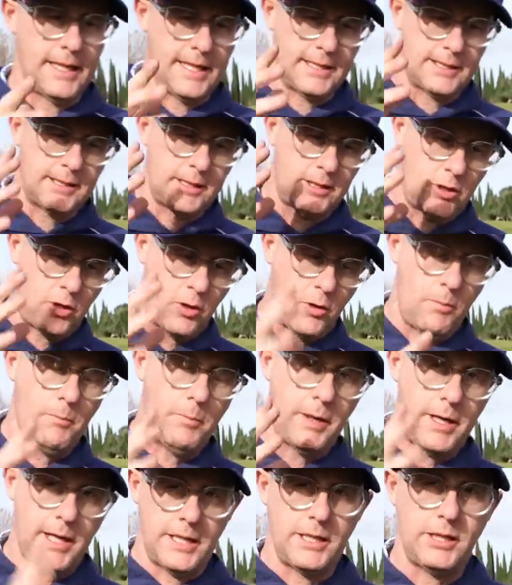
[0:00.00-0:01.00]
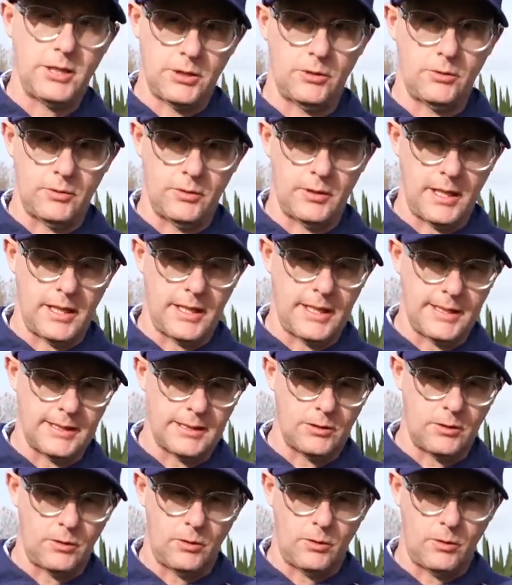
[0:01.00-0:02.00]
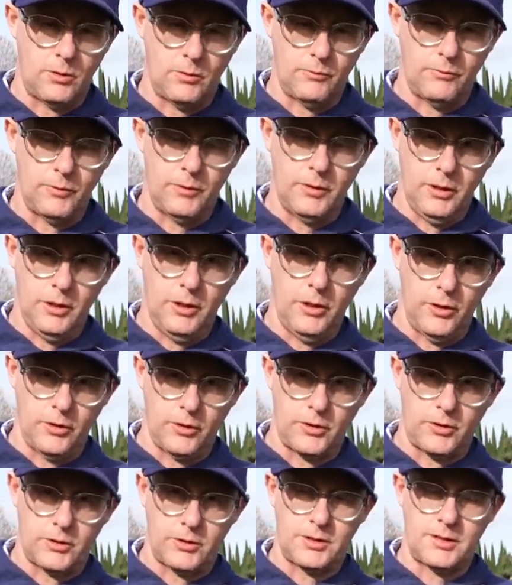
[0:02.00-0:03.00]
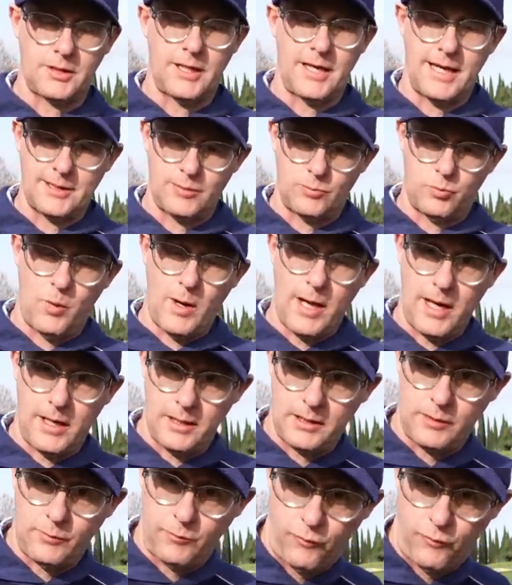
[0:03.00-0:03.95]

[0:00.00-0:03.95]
It's the combination on these of looks as well as